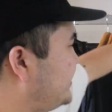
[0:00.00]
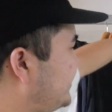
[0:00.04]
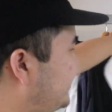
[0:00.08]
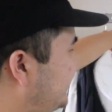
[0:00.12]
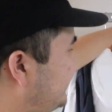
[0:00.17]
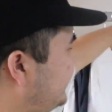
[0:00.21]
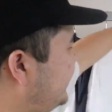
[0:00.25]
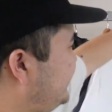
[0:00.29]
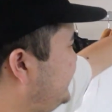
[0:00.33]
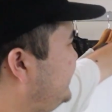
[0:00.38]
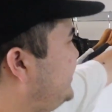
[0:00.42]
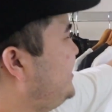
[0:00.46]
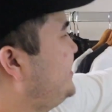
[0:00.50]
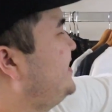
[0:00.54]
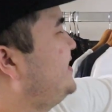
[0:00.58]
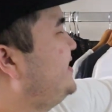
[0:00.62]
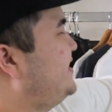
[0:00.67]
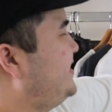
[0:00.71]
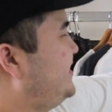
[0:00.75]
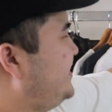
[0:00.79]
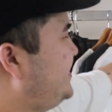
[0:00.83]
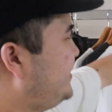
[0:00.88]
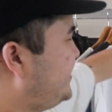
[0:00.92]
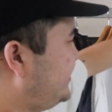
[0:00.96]
soon.
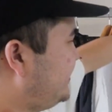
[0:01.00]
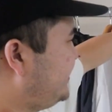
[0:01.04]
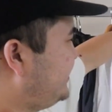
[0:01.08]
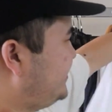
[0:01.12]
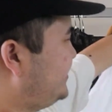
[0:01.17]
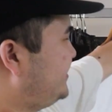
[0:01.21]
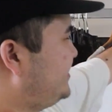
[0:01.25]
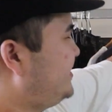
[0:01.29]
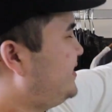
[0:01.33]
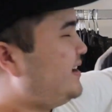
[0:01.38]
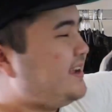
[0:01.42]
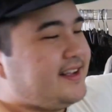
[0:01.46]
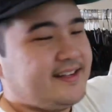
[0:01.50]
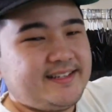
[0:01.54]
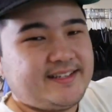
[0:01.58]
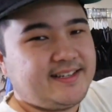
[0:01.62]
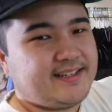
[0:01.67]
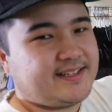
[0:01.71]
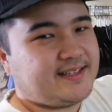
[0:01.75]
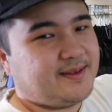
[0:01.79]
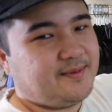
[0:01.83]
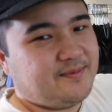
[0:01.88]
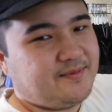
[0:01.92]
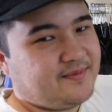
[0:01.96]
It's
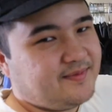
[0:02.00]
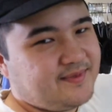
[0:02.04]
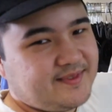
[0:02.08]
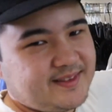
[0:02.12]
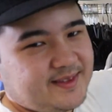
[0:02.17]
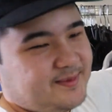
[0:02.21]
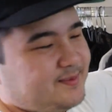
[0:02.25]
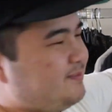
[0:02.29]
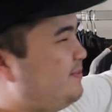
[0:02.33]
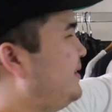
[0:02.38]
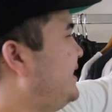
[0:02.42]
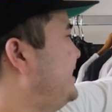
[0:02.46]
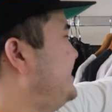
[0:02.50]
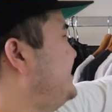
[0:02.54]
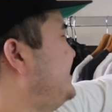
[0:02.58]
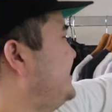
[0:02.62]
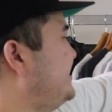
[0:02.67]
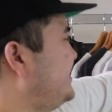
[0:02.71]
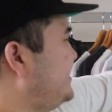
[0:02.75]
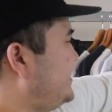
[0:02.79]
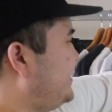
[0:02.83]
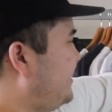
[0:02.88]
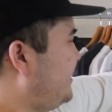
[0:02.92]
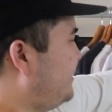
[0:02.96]
just some mids
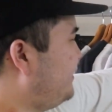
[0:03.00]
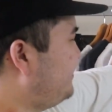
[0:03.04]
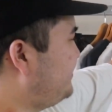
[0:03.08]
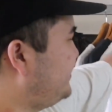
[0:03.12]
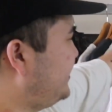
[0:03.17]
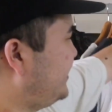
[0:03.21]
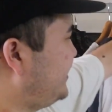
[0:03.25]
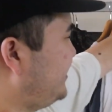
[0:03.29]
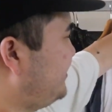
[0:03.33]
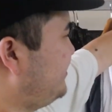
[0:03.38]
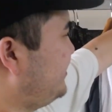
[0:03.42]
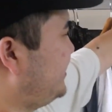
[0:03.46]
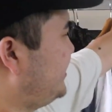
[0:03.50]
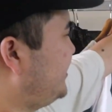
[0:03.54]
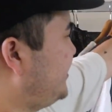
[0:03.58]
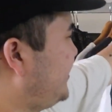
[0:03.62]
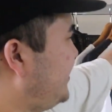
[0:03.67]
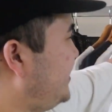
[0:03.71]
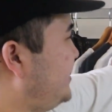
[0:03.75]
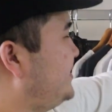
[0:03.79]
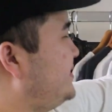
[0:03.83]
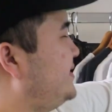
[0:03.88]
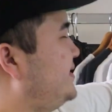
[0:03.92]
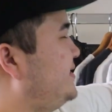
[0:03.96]
and stuff. Nothing really
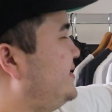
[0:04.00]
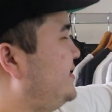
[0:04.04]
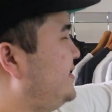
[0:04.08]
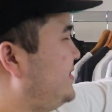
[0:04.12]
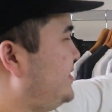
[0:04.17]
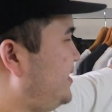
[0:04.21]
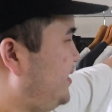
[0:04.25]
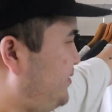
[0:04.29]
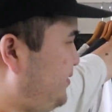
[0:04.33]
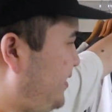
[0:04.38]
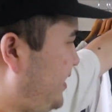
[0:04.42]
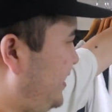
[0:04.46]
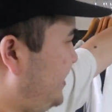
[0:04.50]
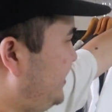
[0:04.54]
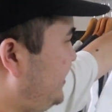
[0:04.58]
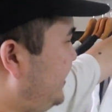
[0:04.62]
crazy. Just stuff I